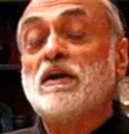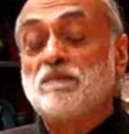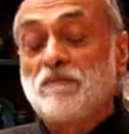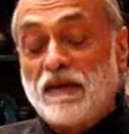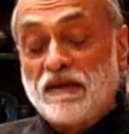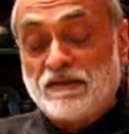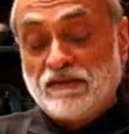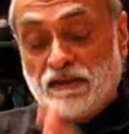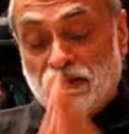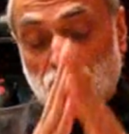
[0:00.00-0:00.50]

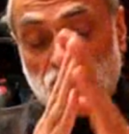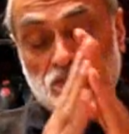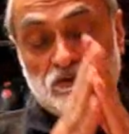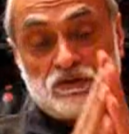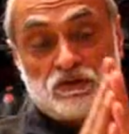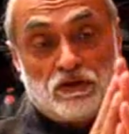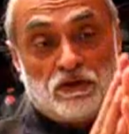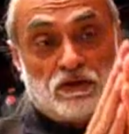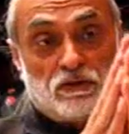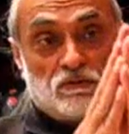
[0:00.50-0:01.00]
Basically what he
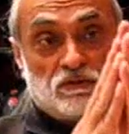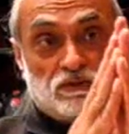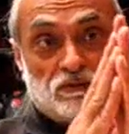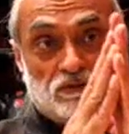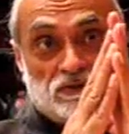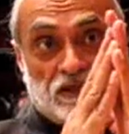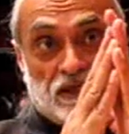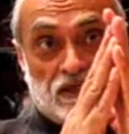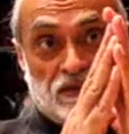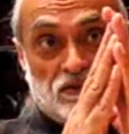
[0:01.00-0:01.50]
was doing was he
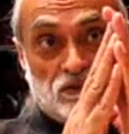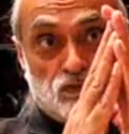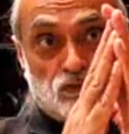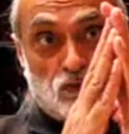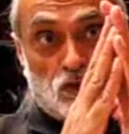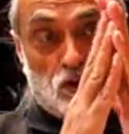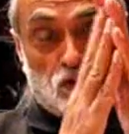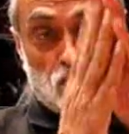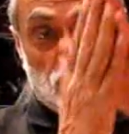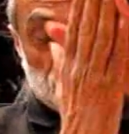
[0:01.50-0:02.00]
was taking the
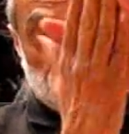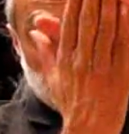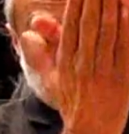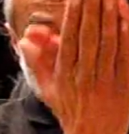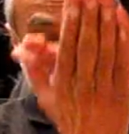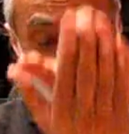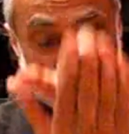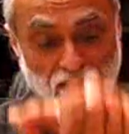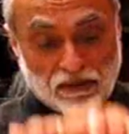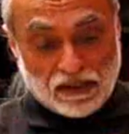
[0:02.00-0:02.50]
roll of the edge
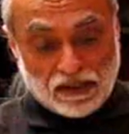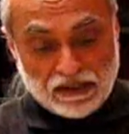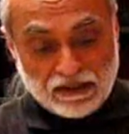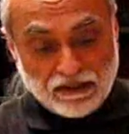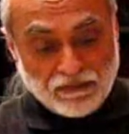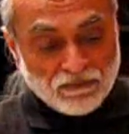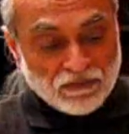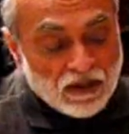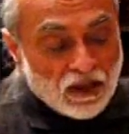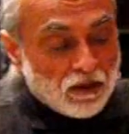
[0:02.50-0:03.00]
of the
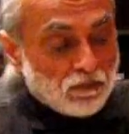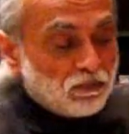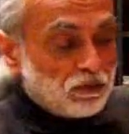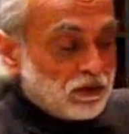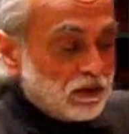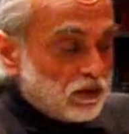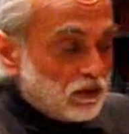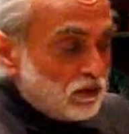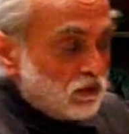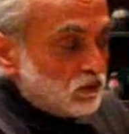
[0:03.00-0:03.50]
blade,
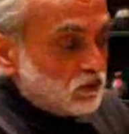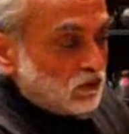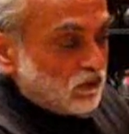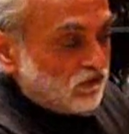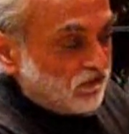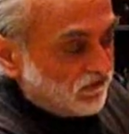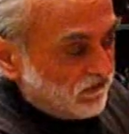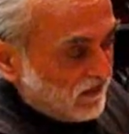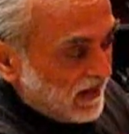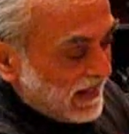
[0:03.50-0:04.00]
putting it onto a
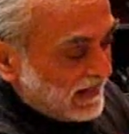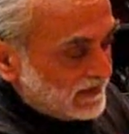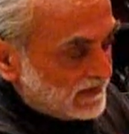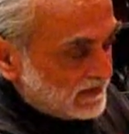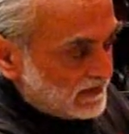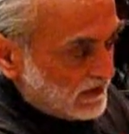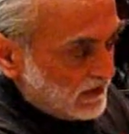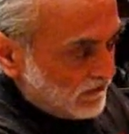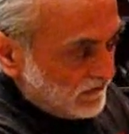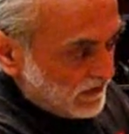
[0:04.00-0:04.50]
flat
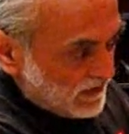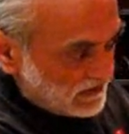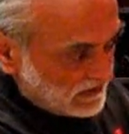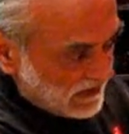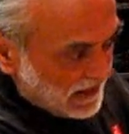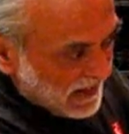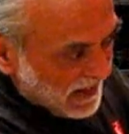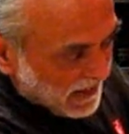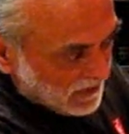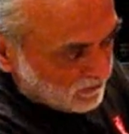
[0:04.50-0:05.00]
surface,
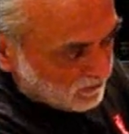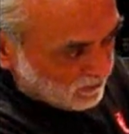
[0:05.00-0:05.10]
and